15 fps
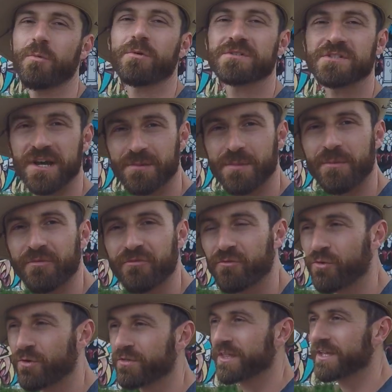we were talking about
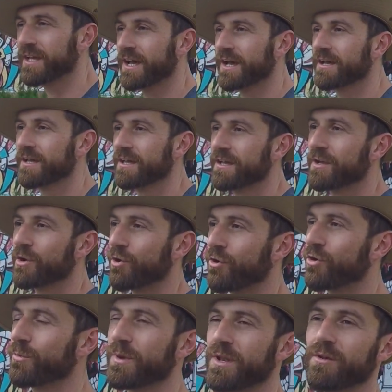before, the
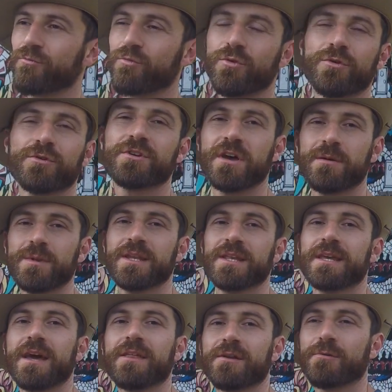urban and rural coming
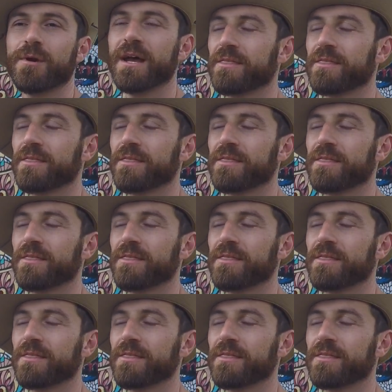together, right?